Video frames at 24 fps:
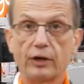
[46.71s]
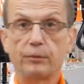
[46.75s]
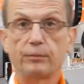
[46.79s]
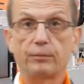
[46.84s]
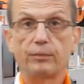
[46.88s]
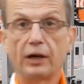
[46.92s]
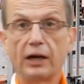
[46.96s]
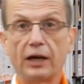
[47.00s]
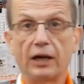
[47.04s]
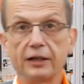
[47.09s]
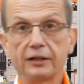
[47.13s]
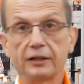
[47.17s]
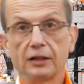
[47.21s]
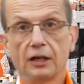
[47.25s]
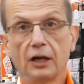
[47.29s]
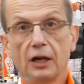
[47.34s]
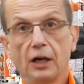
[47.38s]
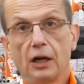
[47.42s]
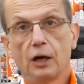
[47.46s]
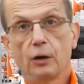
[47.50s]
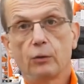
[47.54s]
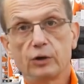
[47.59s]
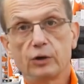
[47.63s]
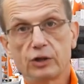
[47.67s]
part
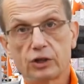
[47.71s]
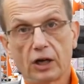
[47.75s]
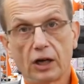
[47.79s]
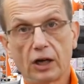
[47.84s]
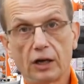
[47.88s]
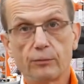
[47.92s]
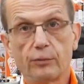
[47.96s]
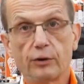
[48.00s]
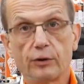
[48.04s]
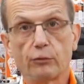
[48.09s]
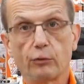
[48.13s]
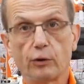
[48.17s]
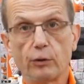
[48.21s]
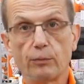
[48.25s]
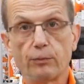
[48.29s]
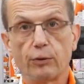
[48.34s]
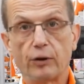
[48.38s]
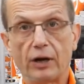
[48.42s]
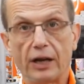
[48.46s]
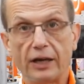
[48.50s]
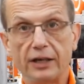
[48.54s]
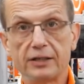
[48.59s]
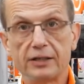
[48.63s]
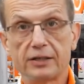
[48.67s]
which can be
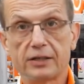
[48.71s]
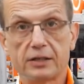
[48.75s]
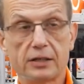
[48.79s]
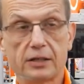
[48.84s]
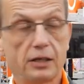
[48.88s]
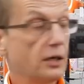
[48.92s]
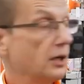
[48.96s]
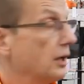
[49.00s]
replaced.